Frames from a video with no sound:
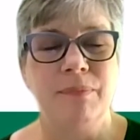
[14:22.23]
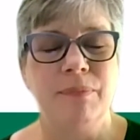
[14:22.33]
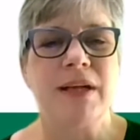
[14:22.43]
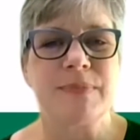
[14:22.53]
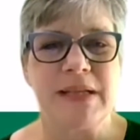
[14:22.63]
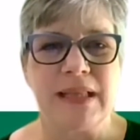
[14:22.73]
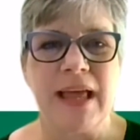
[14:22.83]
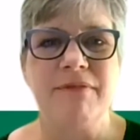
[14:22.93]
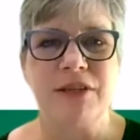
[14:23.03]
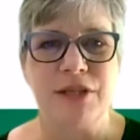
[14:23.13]
approximately
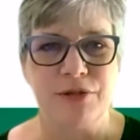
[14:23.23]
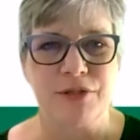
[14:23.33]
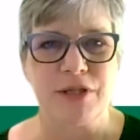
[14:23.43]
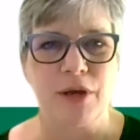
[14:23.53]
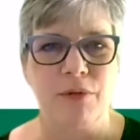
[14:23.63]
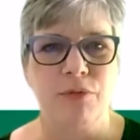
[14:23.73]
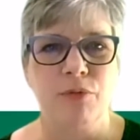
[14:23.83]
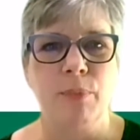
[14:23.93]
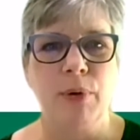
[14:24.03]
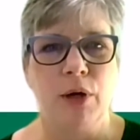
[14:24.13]
11 years ago
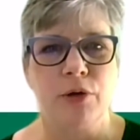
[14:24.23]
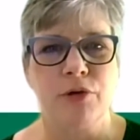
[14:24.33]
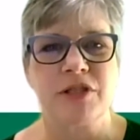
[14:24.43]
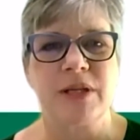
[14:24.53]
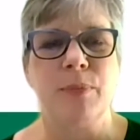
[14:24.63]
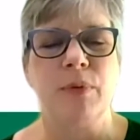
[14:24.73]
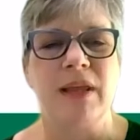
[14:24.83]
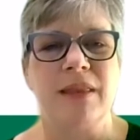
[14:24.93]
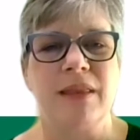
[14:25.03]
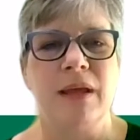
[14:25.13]
through a partnership
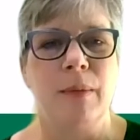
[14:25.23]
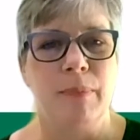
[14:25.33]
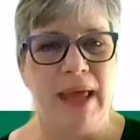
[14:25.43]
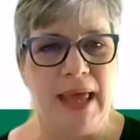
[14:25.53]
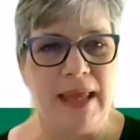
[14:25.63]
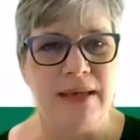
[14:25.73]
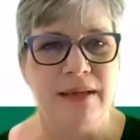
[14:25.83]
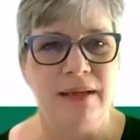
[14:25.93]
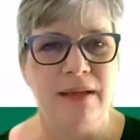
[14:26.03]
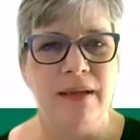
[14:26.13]
with Penn,